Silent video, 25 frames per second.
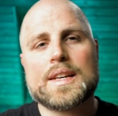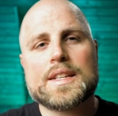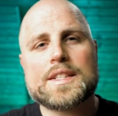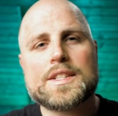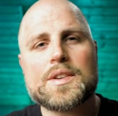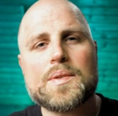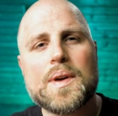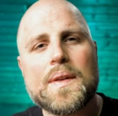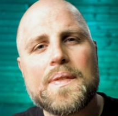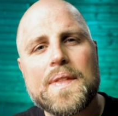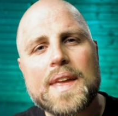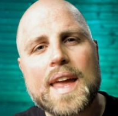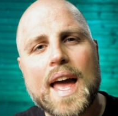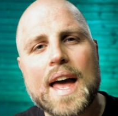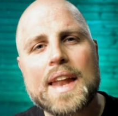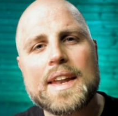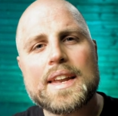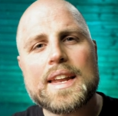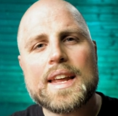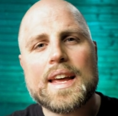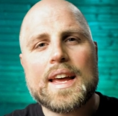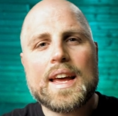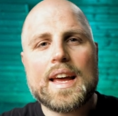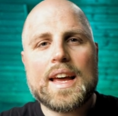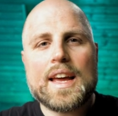So in the
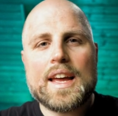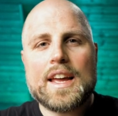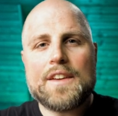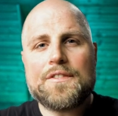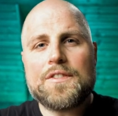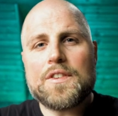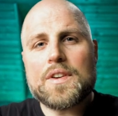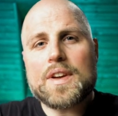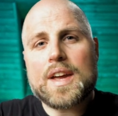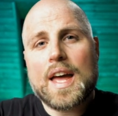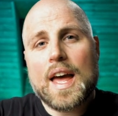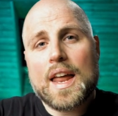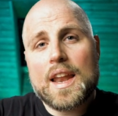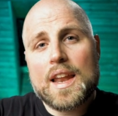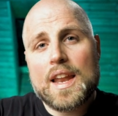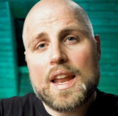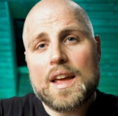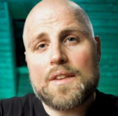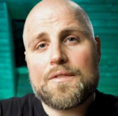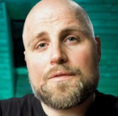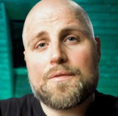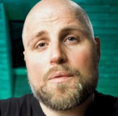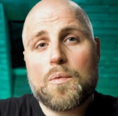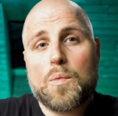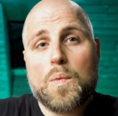end, if you can
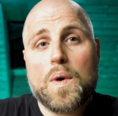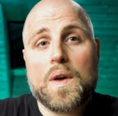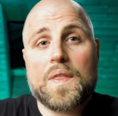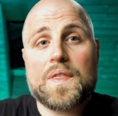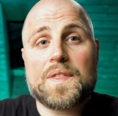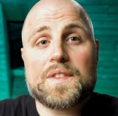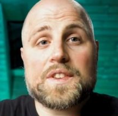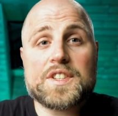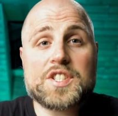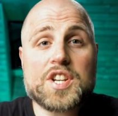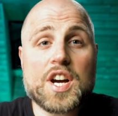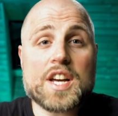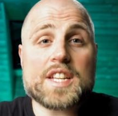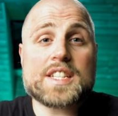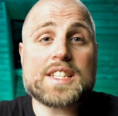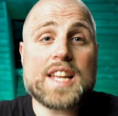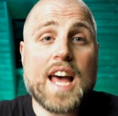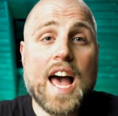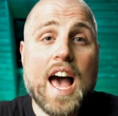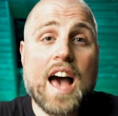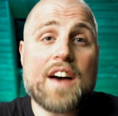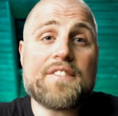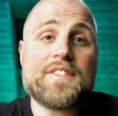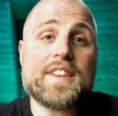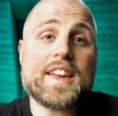live with just
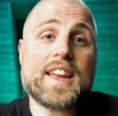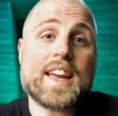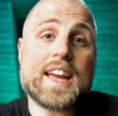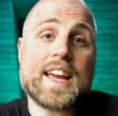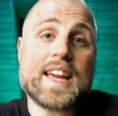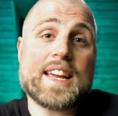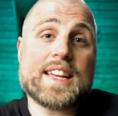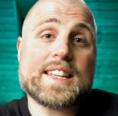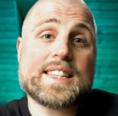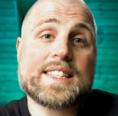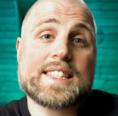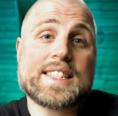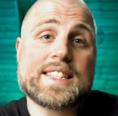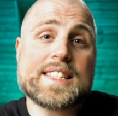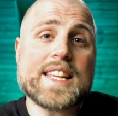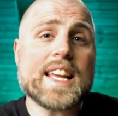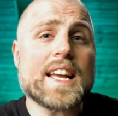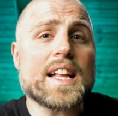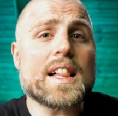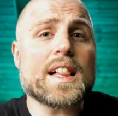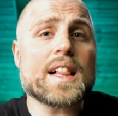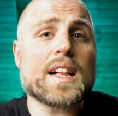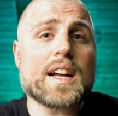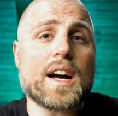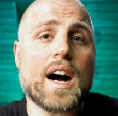having a
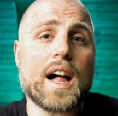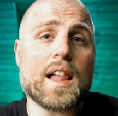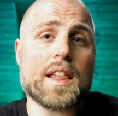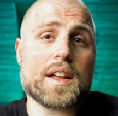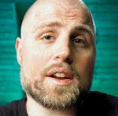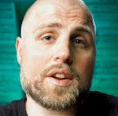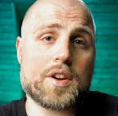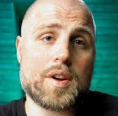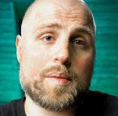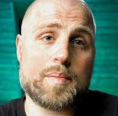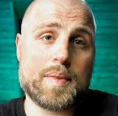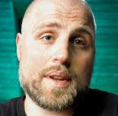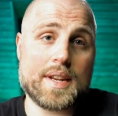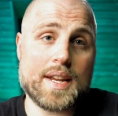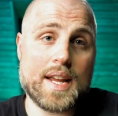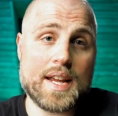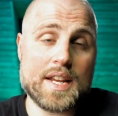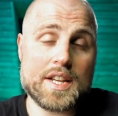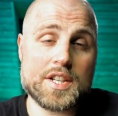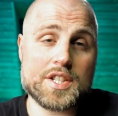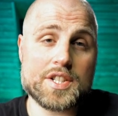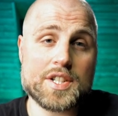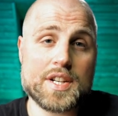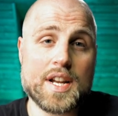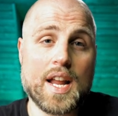single color
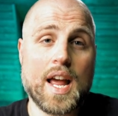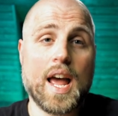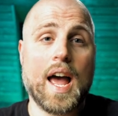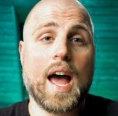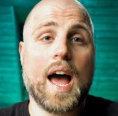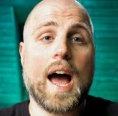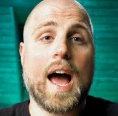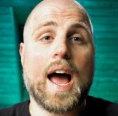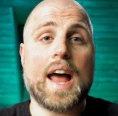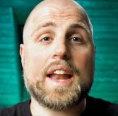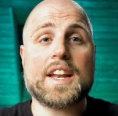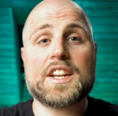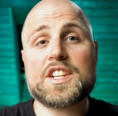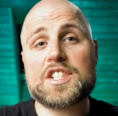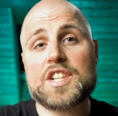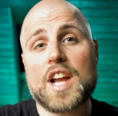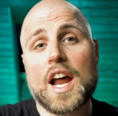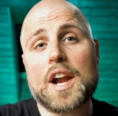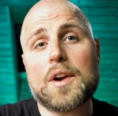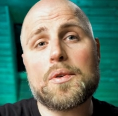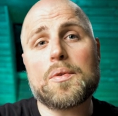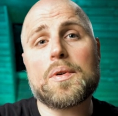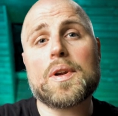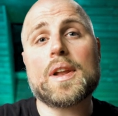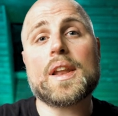combination and
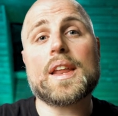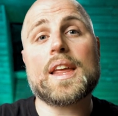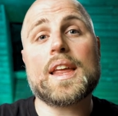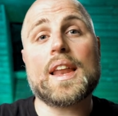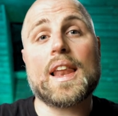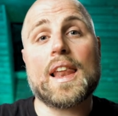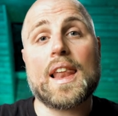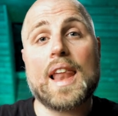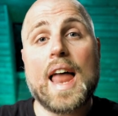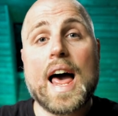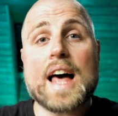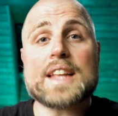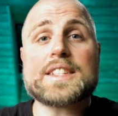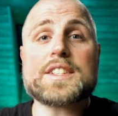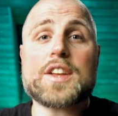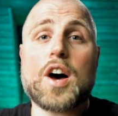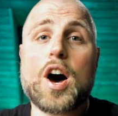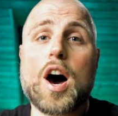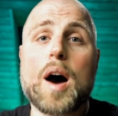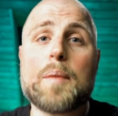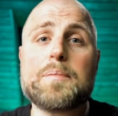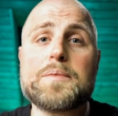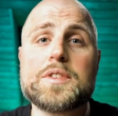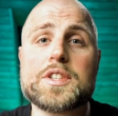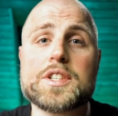generally less
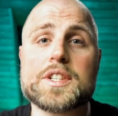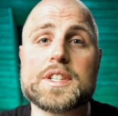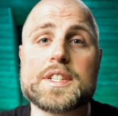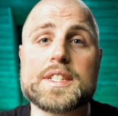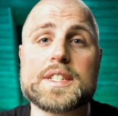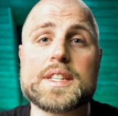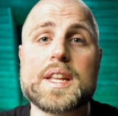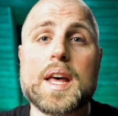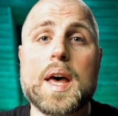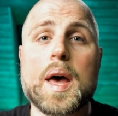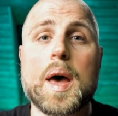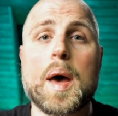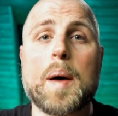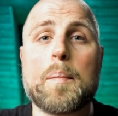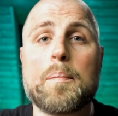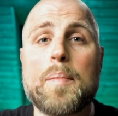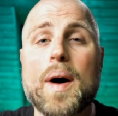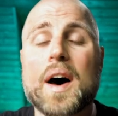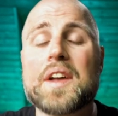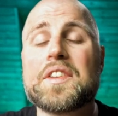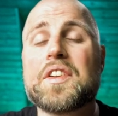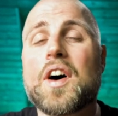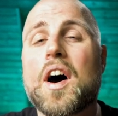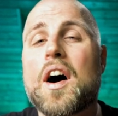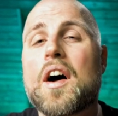options,
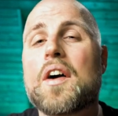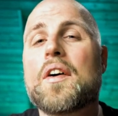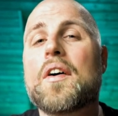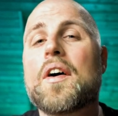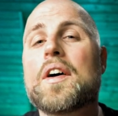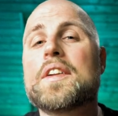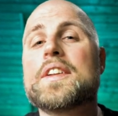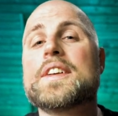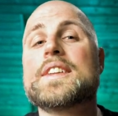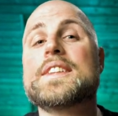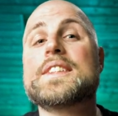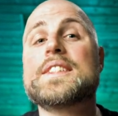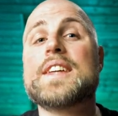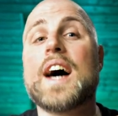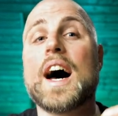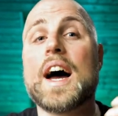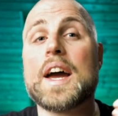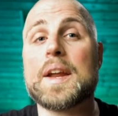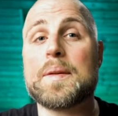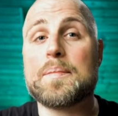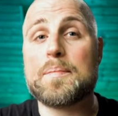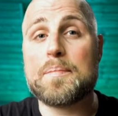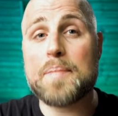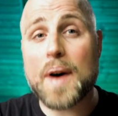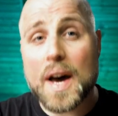but are on a
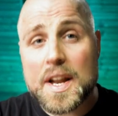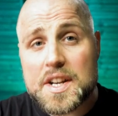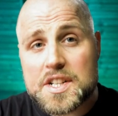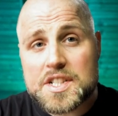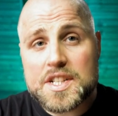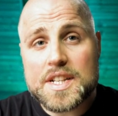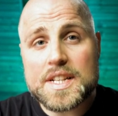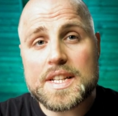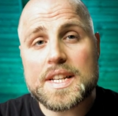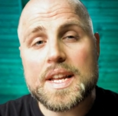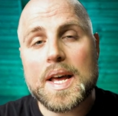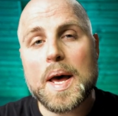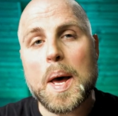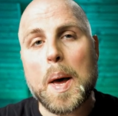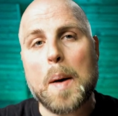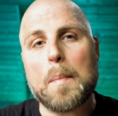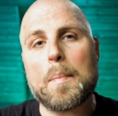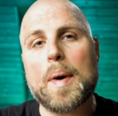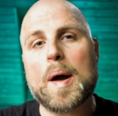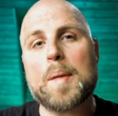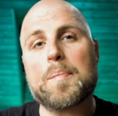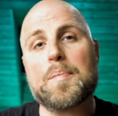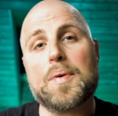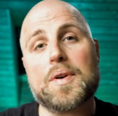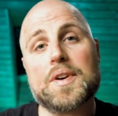tight budget,
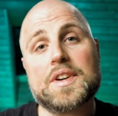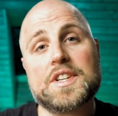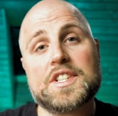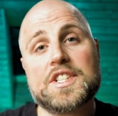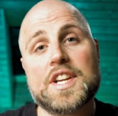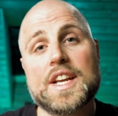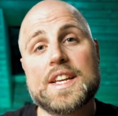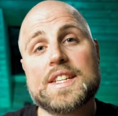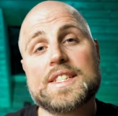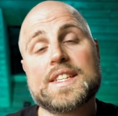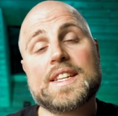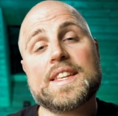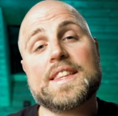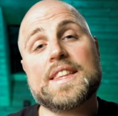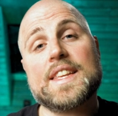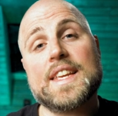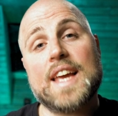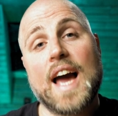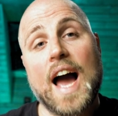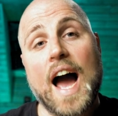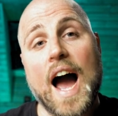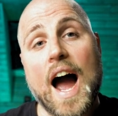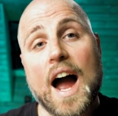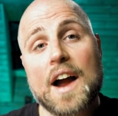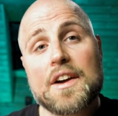by purchasing
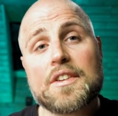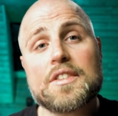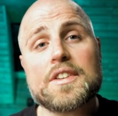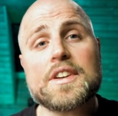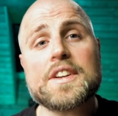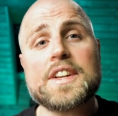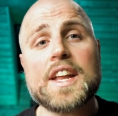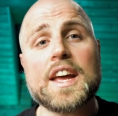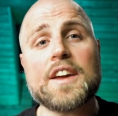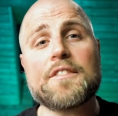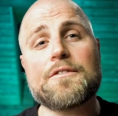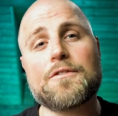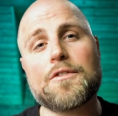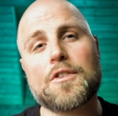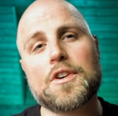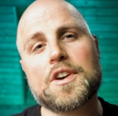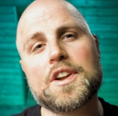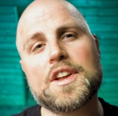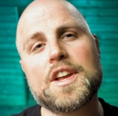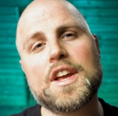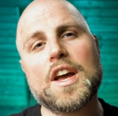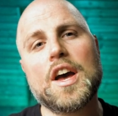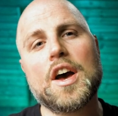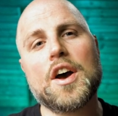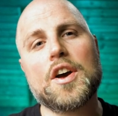the AQOR Tech
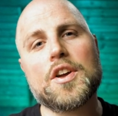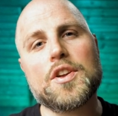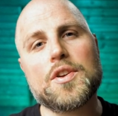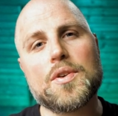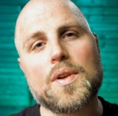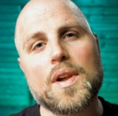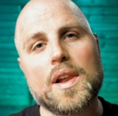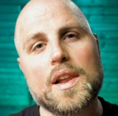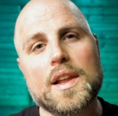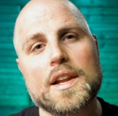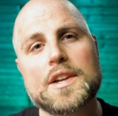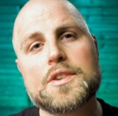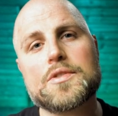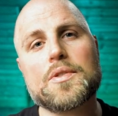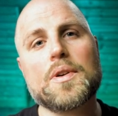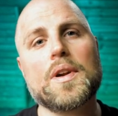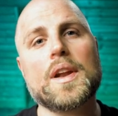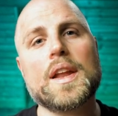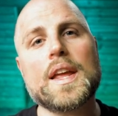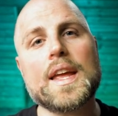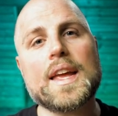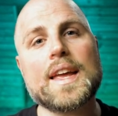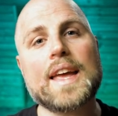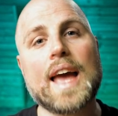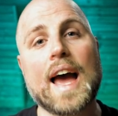40, you
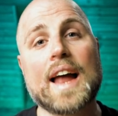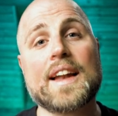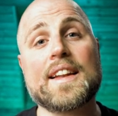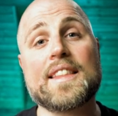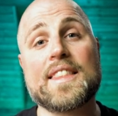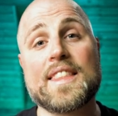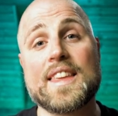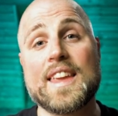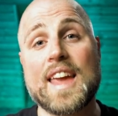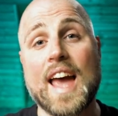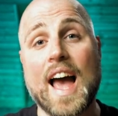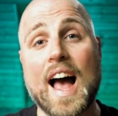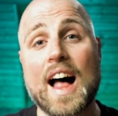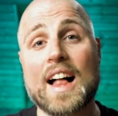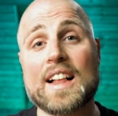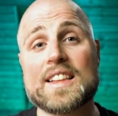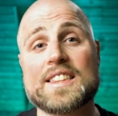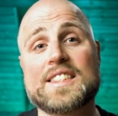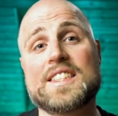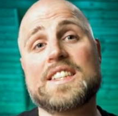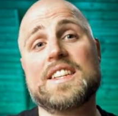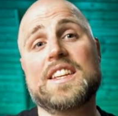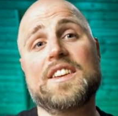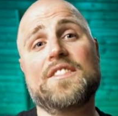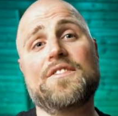literally get the
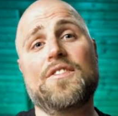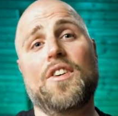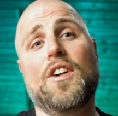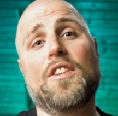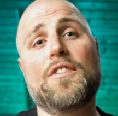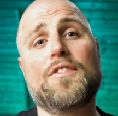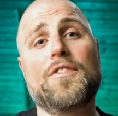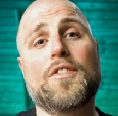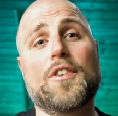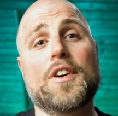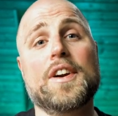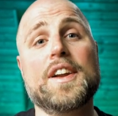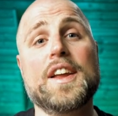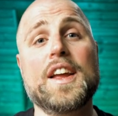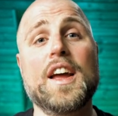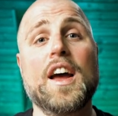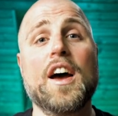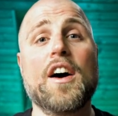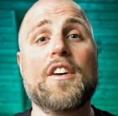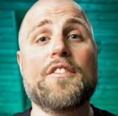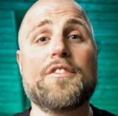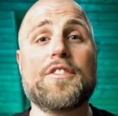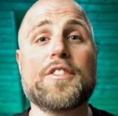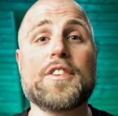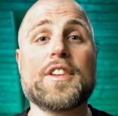Halcyon Evolve 40
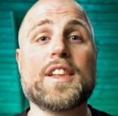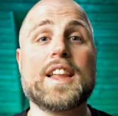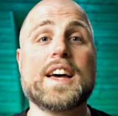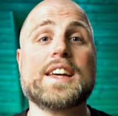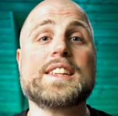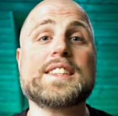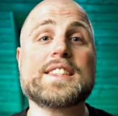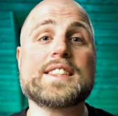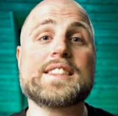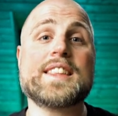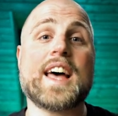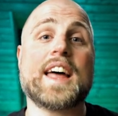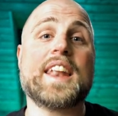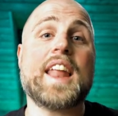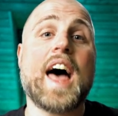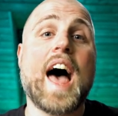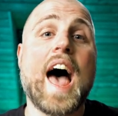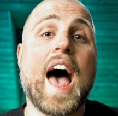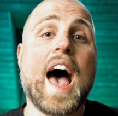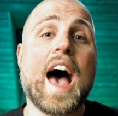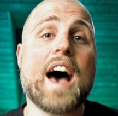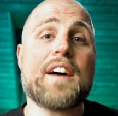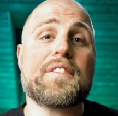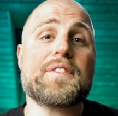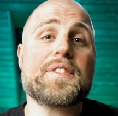for less than
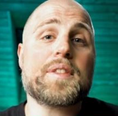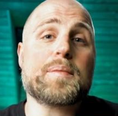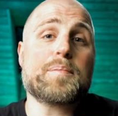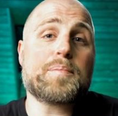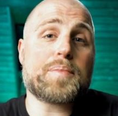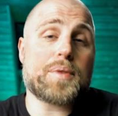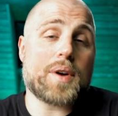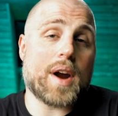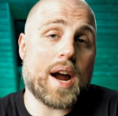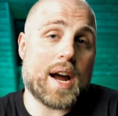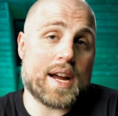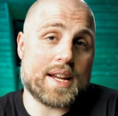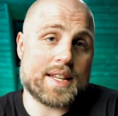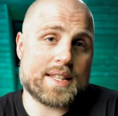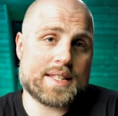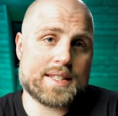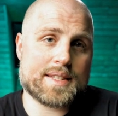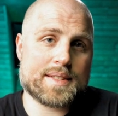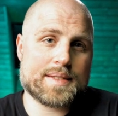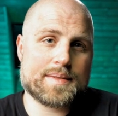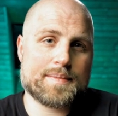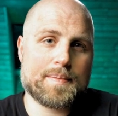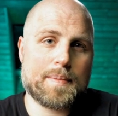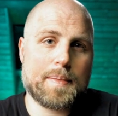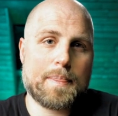half the
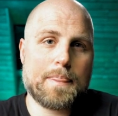price.